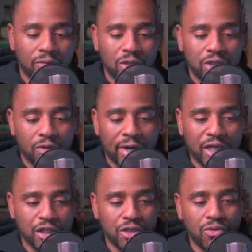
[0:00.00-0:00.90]
which
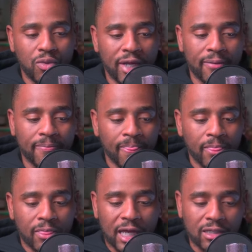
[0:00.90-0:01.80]
direction you went.
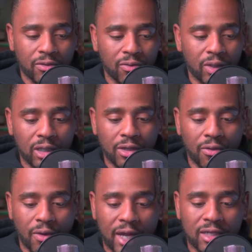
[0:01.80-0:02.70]
That's a really
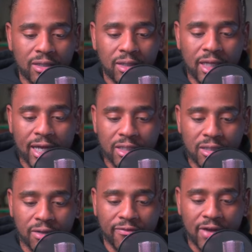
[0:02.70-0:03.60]
great catch
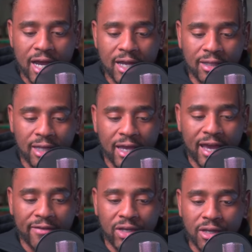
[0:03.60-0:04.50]
and find that they
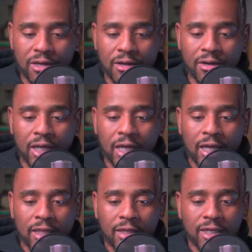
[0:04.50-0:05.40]
have in here.
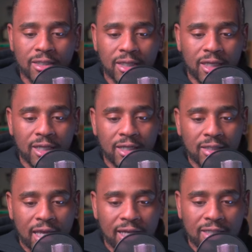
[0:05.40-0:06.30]
This is
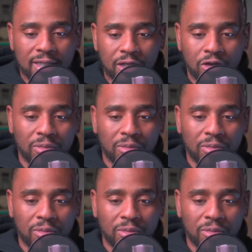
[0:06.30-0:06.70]
a signal